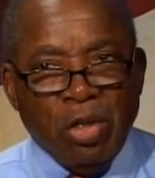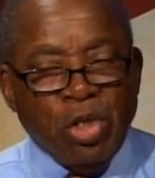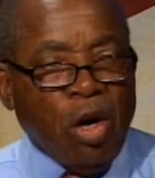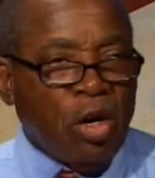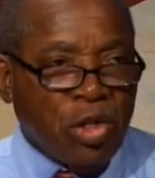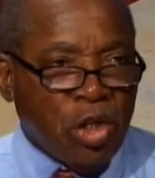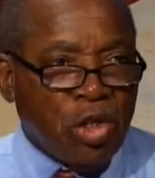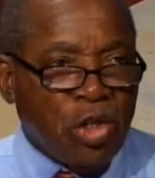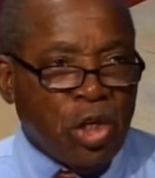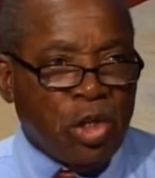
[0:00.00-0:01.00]
talking to
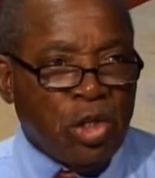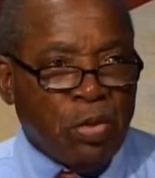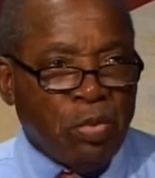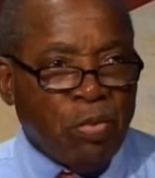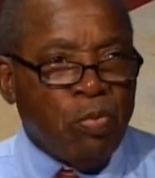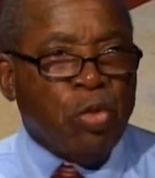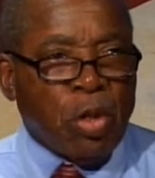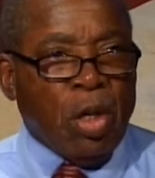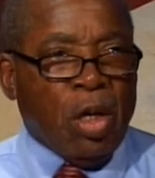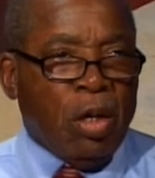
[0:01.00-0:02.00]
the citizen.
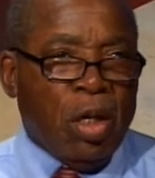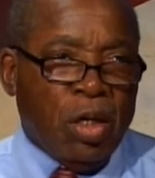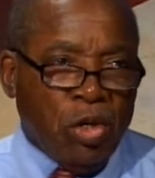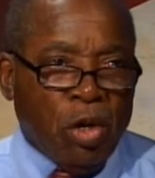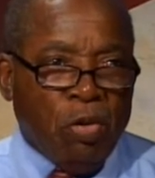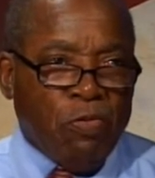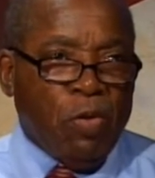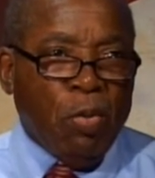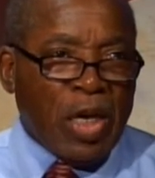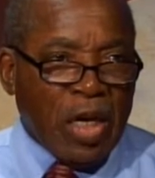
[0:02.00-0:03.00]

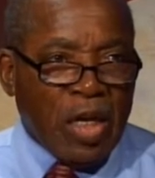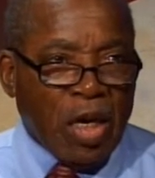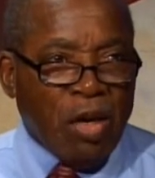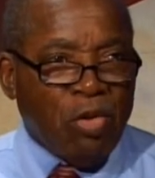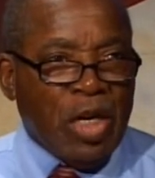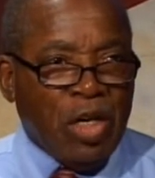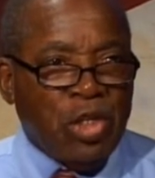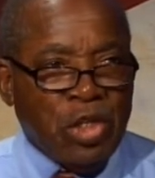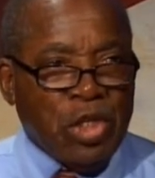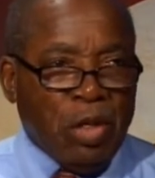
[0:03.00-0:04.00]
Formulate a
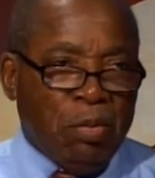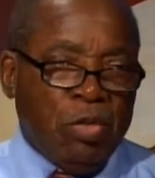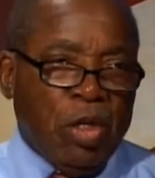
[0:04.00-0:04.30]
relationship.